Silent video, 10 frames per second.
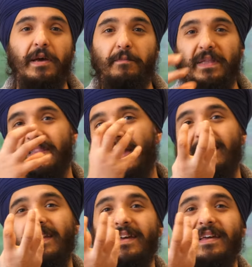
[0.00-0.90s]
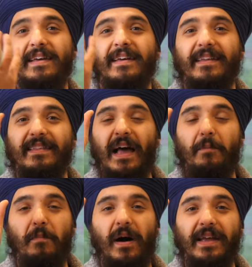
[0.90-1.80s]
But then that
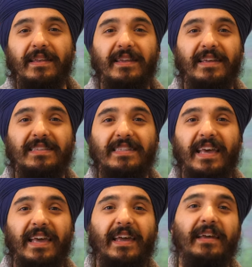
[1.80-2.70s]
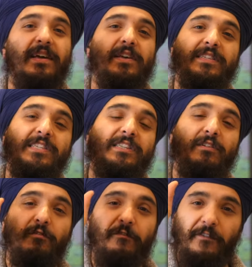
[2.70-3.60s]
mind is there,
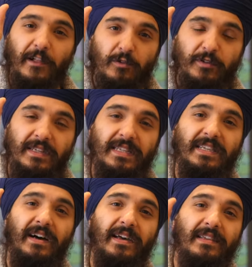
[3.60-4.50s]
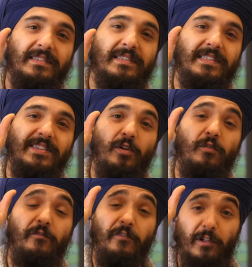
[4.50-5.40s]
still filled with desires, still
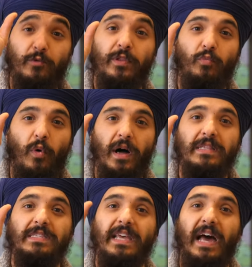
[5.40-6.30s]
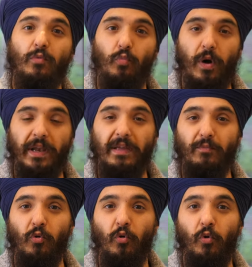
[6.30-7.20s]
filled with wants and wanting
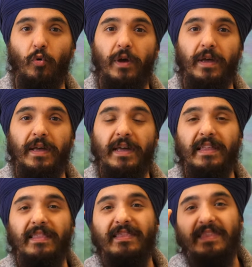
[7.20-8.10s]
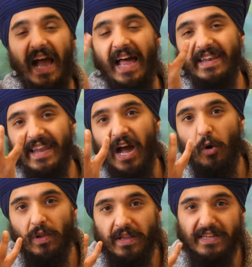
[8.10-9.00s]
more. That now
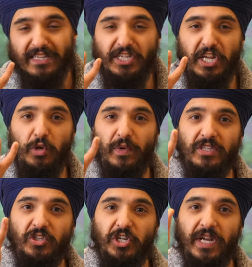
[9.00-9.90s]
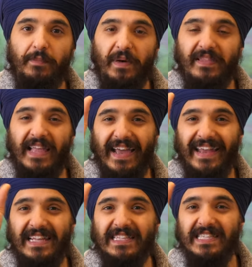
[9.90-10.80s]
will continue its journey. But that
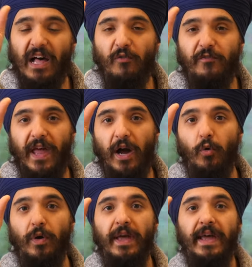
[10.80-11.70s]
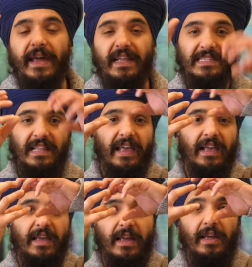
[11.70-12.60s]
in itself now, it's
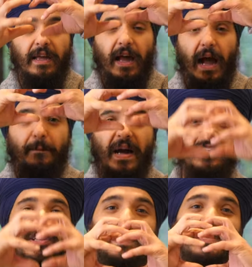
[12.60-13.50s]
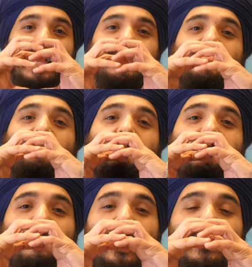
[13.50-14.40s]
like, imagine it's like this
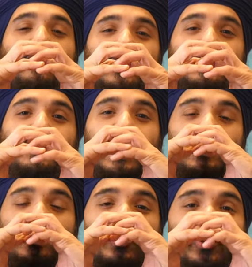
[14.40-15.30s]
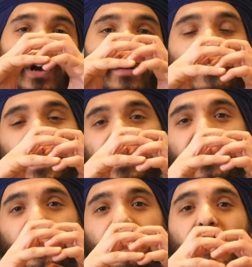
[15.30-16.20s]
fragrance that is traveling.
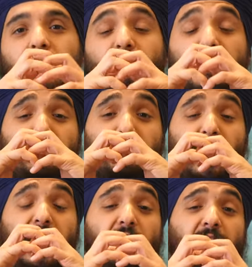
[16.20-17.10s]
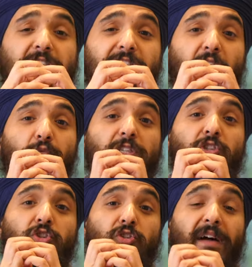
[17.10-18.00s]
This fragrance now is
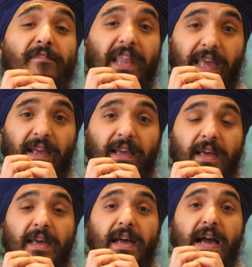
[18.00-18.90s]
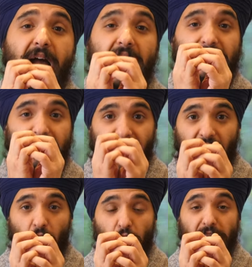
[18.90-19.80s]
traveling And
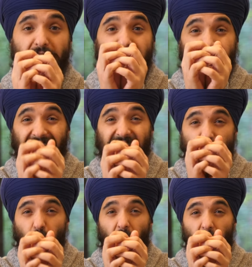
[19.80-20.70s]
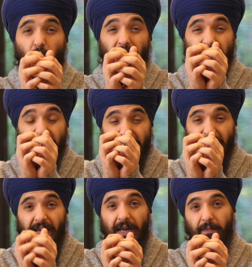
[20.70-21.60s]
now that's what will
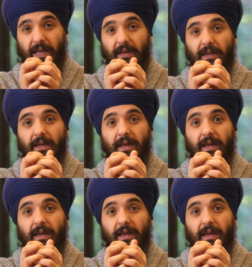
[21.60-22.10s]
determine,